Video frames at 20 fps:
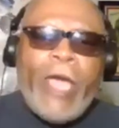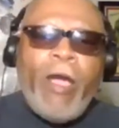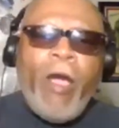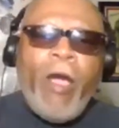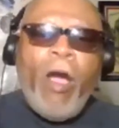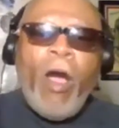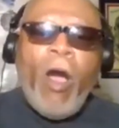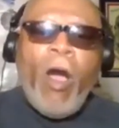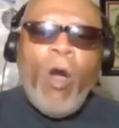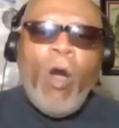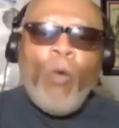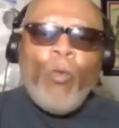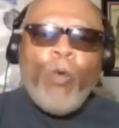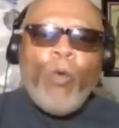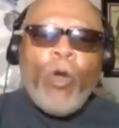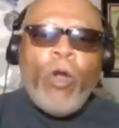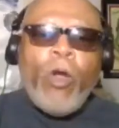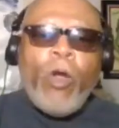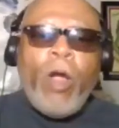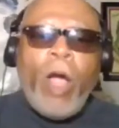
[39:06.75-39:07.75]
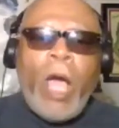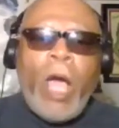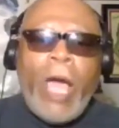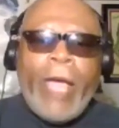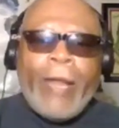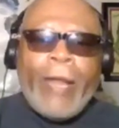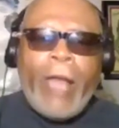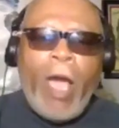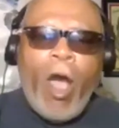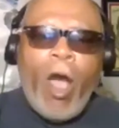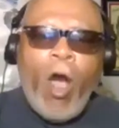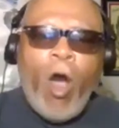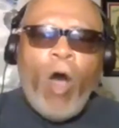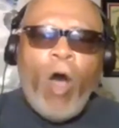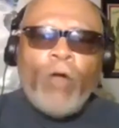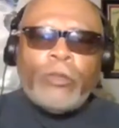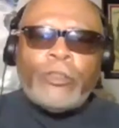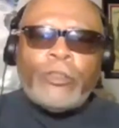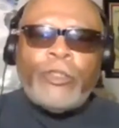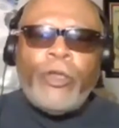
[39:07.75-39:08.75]
alternatives
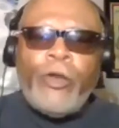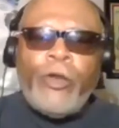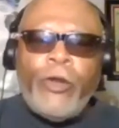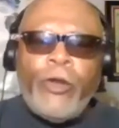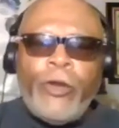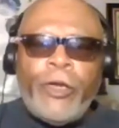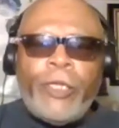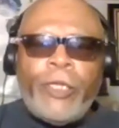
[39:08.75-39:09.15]
to